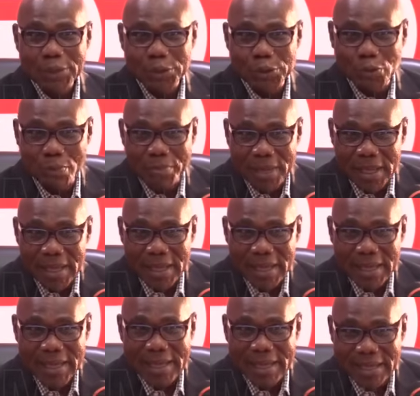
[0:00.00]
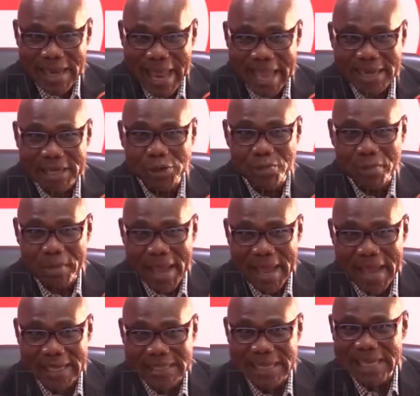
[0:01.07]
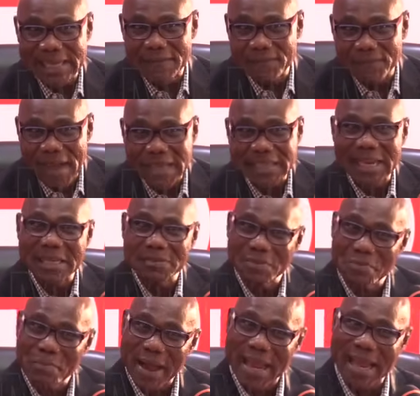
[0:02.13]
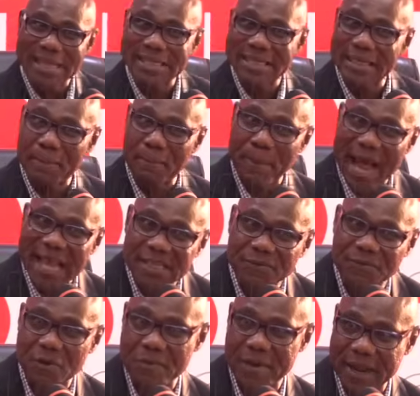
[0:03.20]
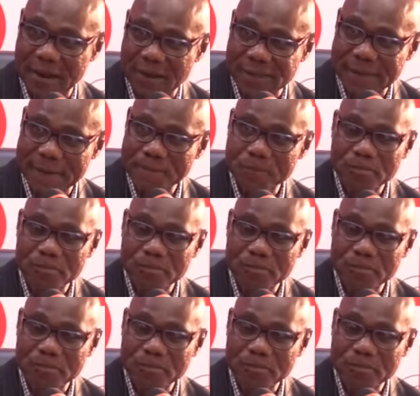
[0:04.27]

to be likely to be biased, and in fact has been biased in the past from records.